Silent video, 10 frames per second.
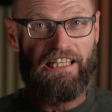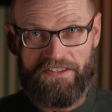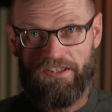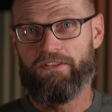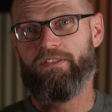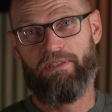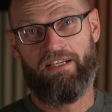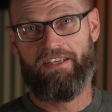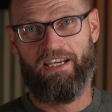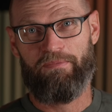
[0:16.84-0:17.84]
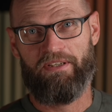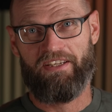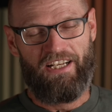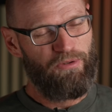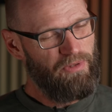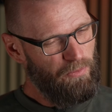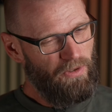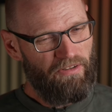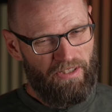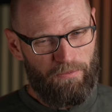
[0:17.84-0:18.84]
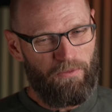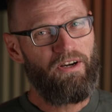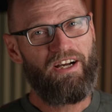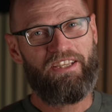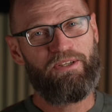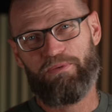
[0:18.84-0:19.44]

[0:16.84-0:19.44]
It's just about camping. And you'll be wondering why you